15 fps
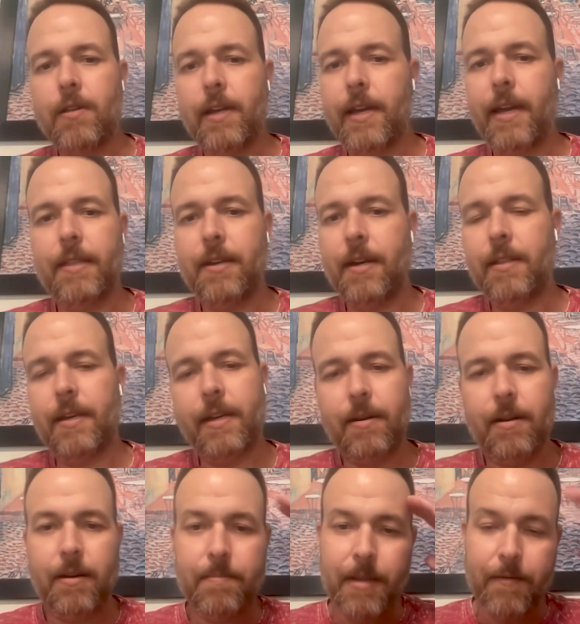Like I thought, like
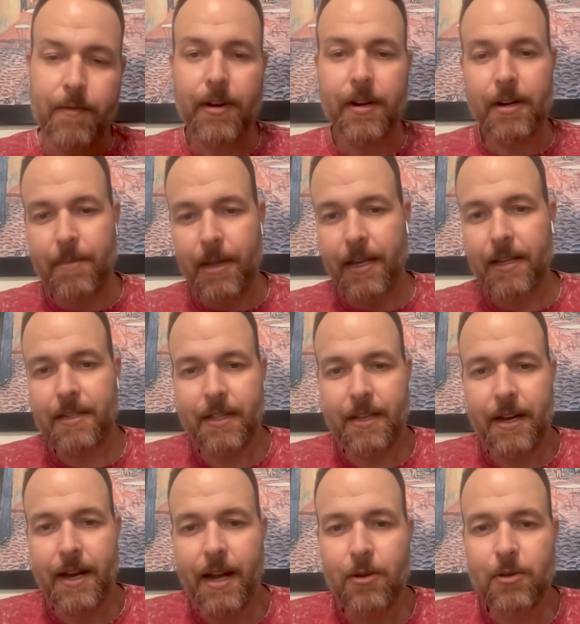oh, I'm never gonna make it to
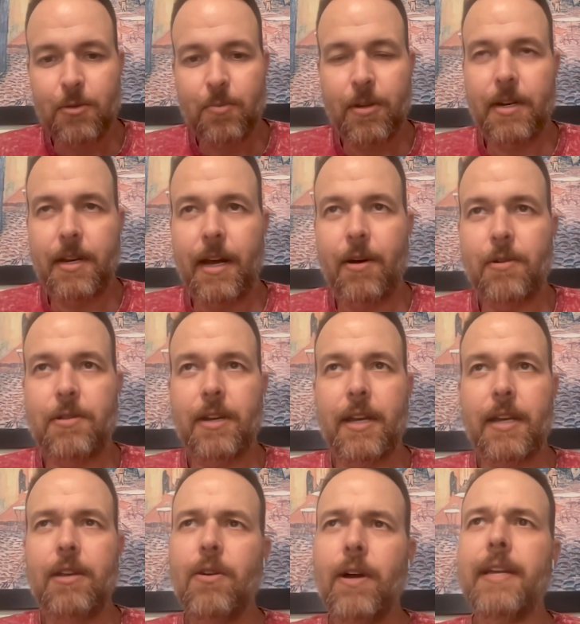the house, but now it's
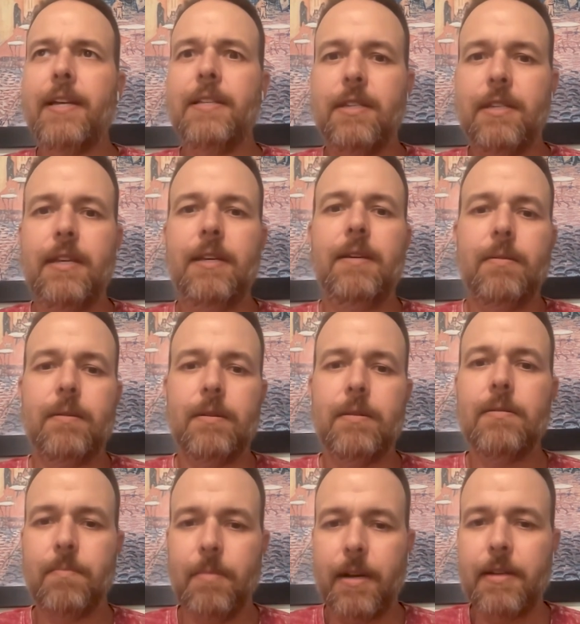like you know I can see
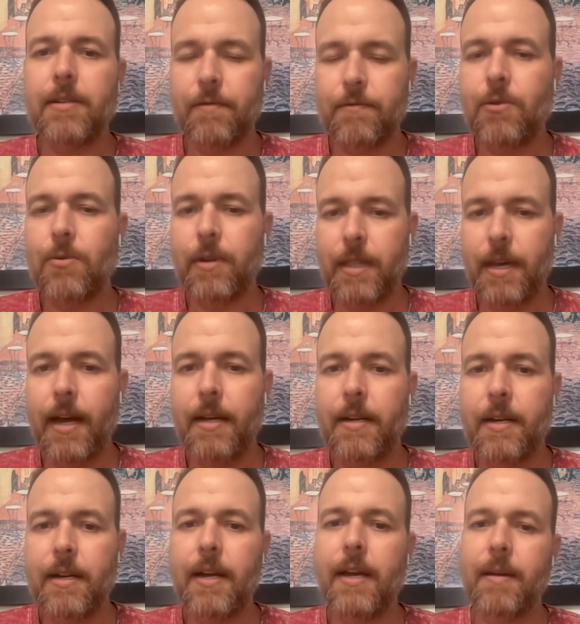myself doing that,
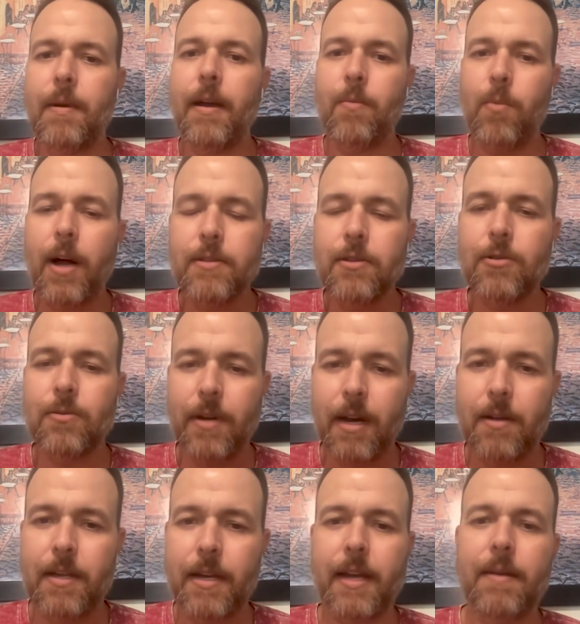and I I want yeah. to
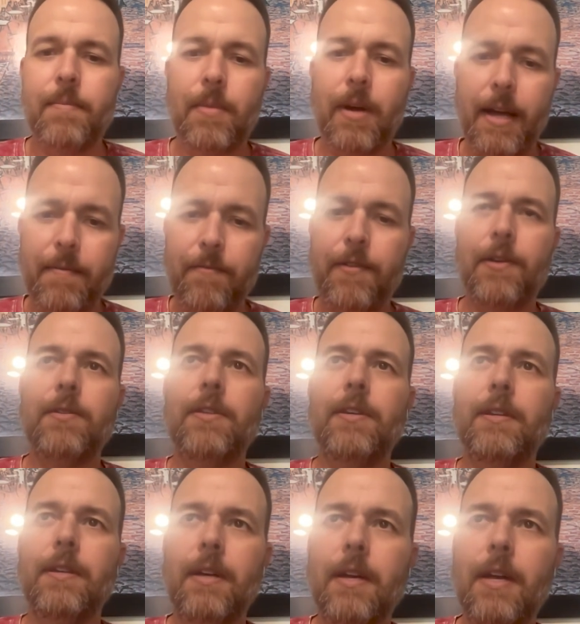now. Like I'm I feel
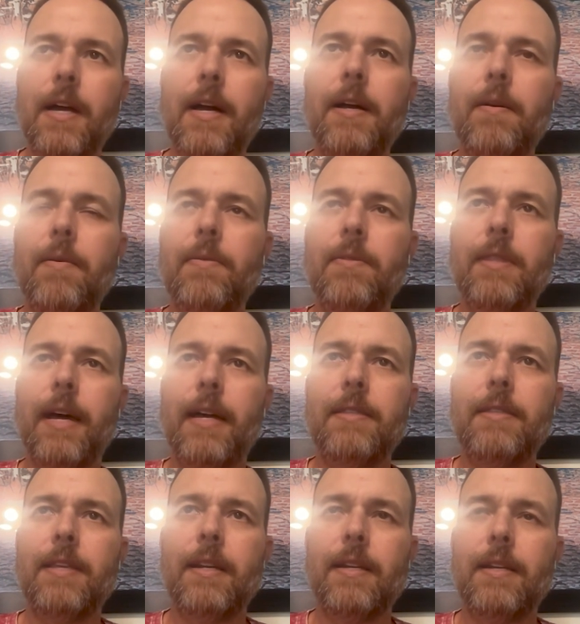that
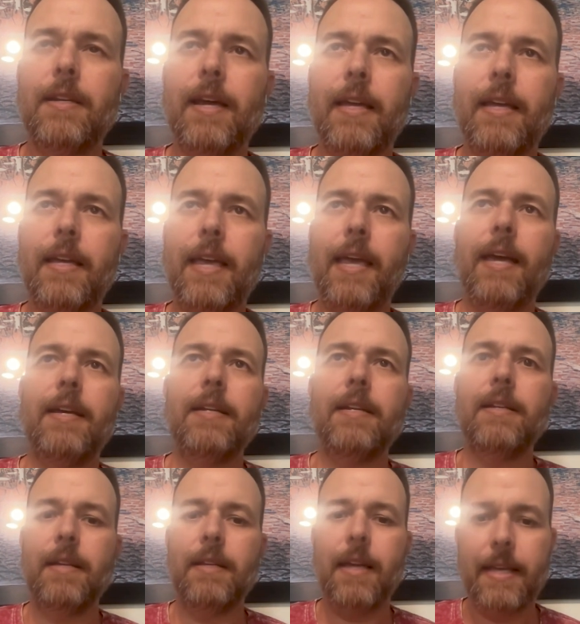not that I can't
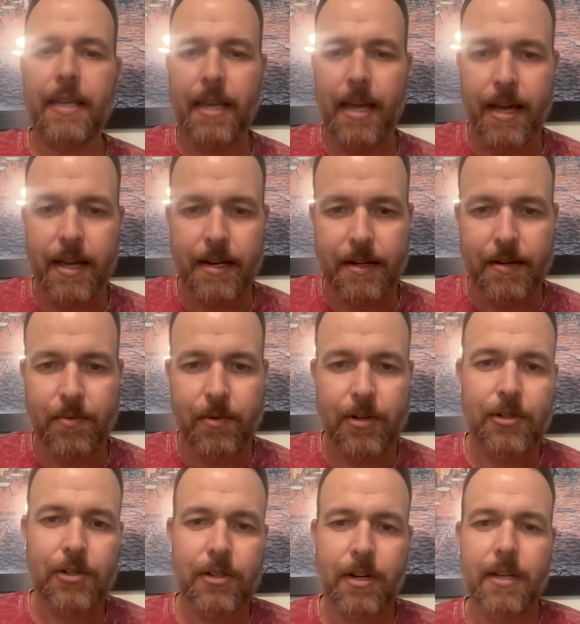I can,
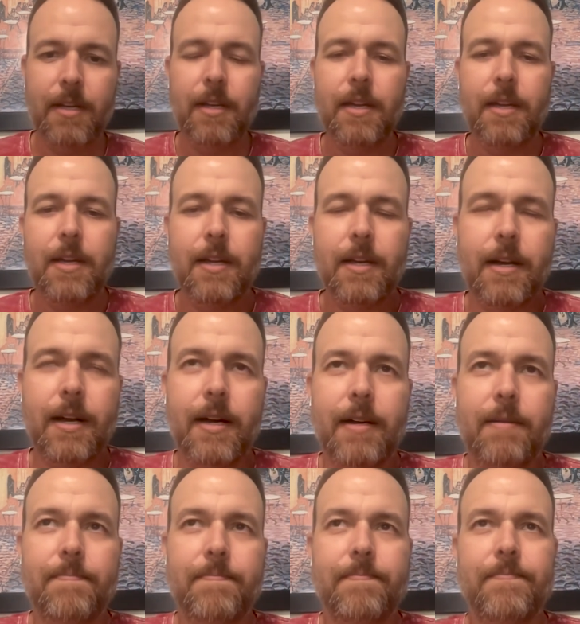which hmm.
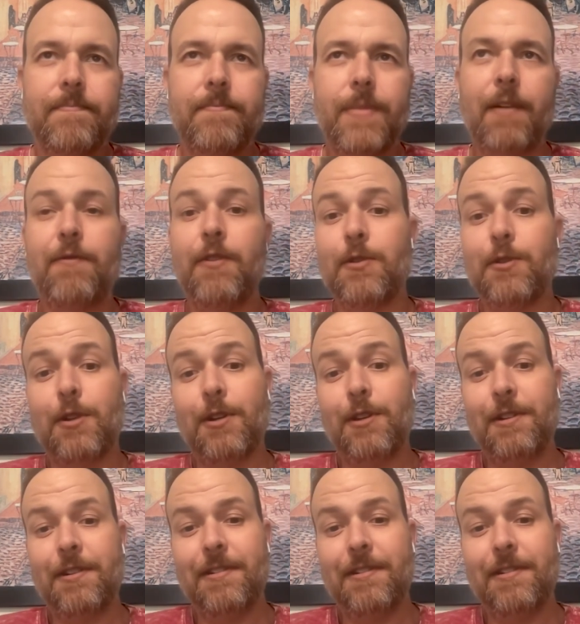um, that feels good.